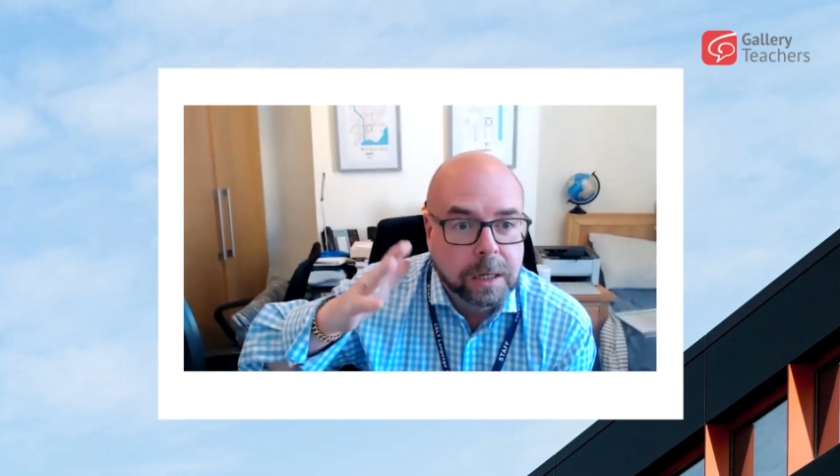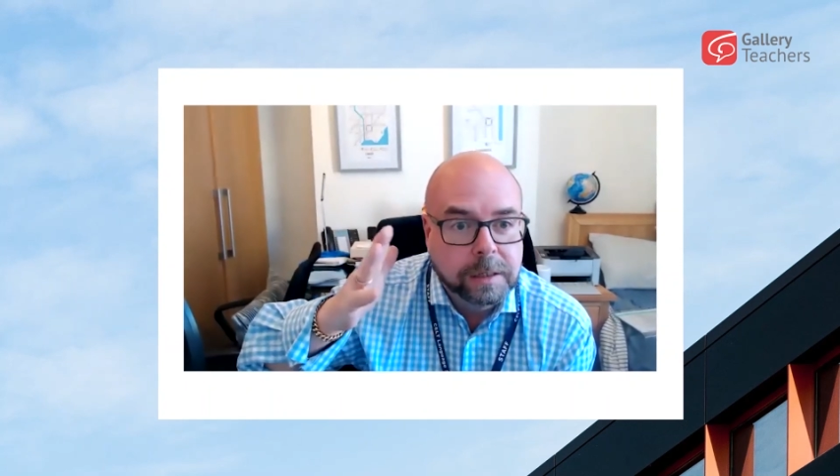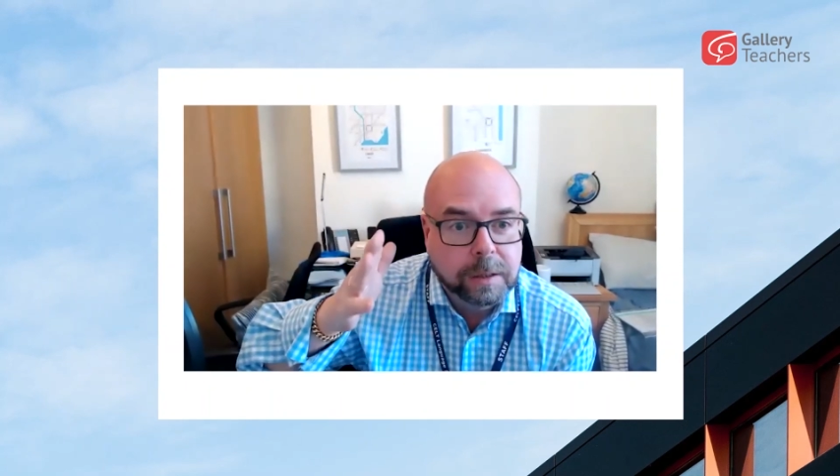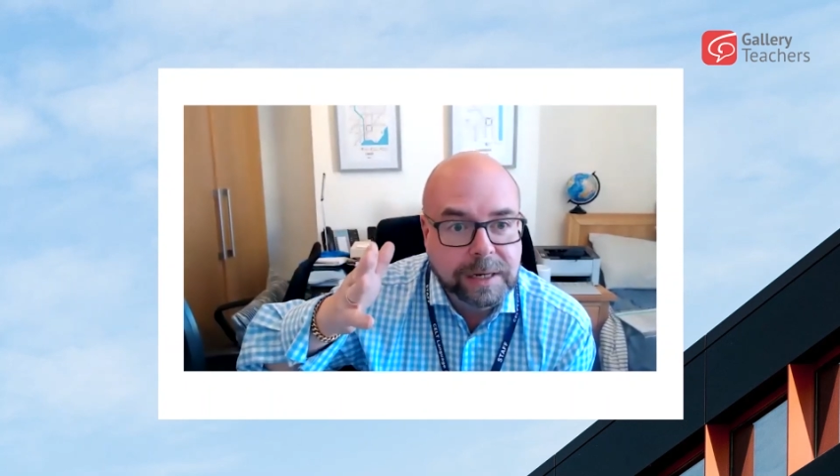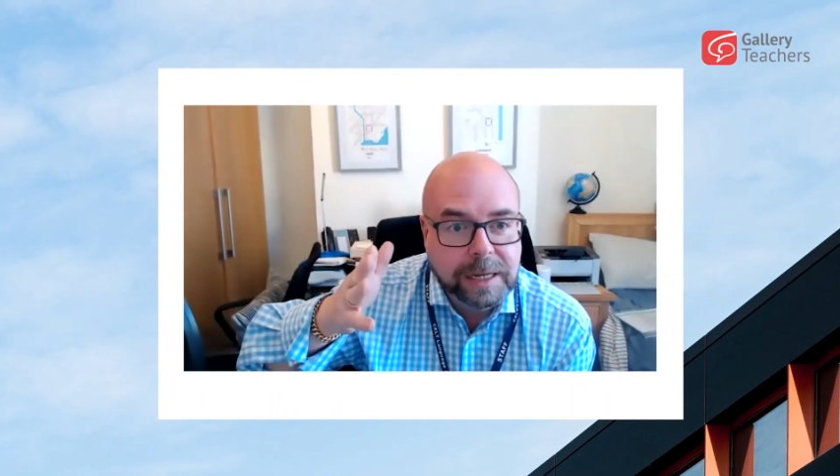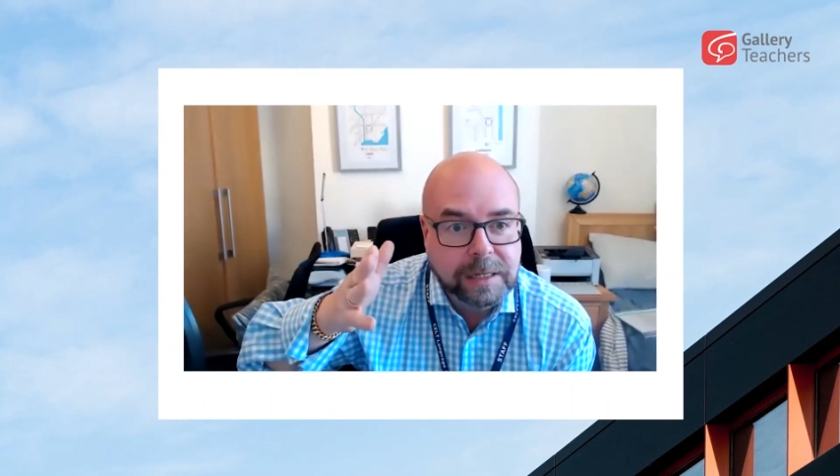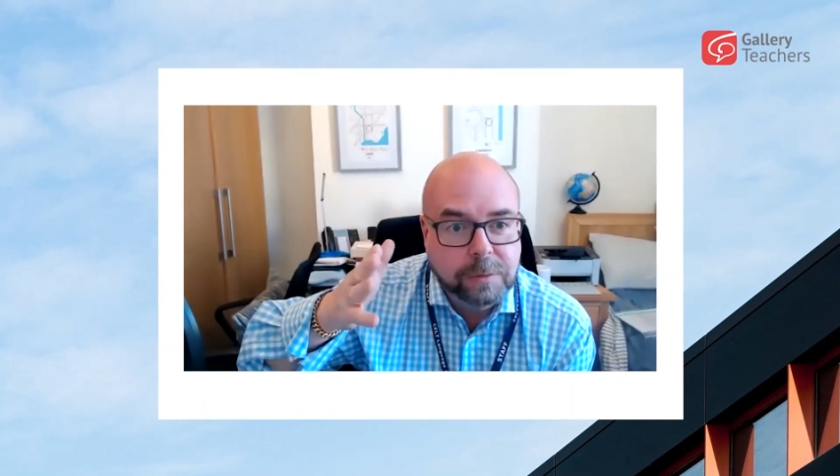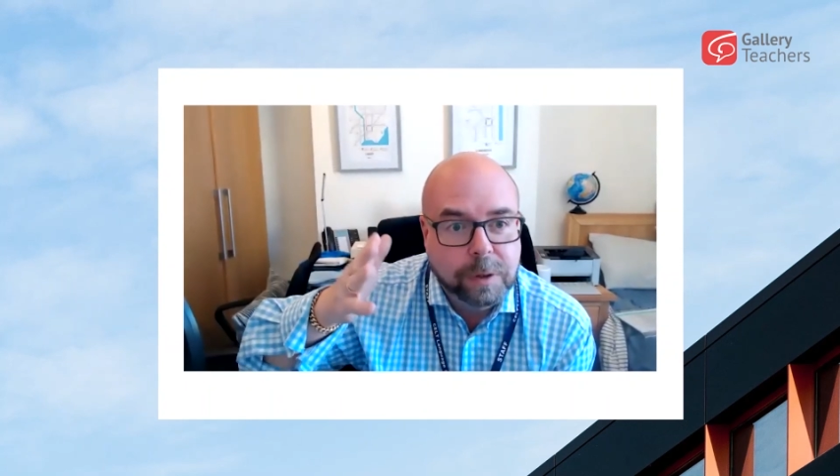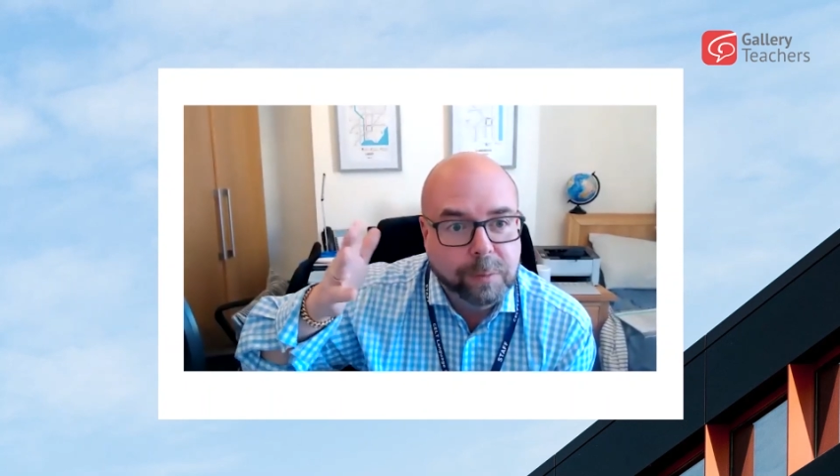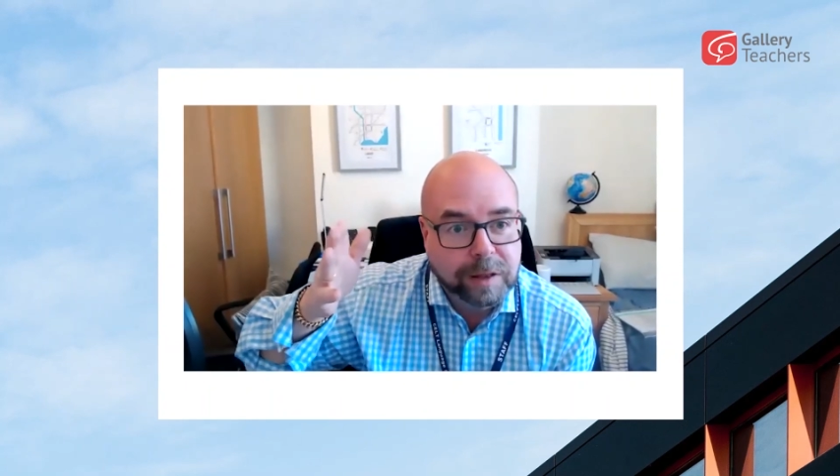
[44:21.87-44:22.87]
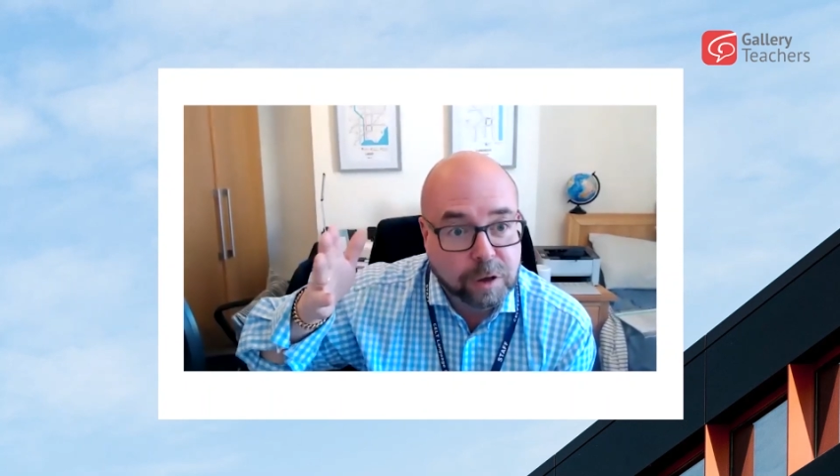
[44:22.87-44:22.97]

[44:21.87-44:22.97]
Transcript: So we need to work with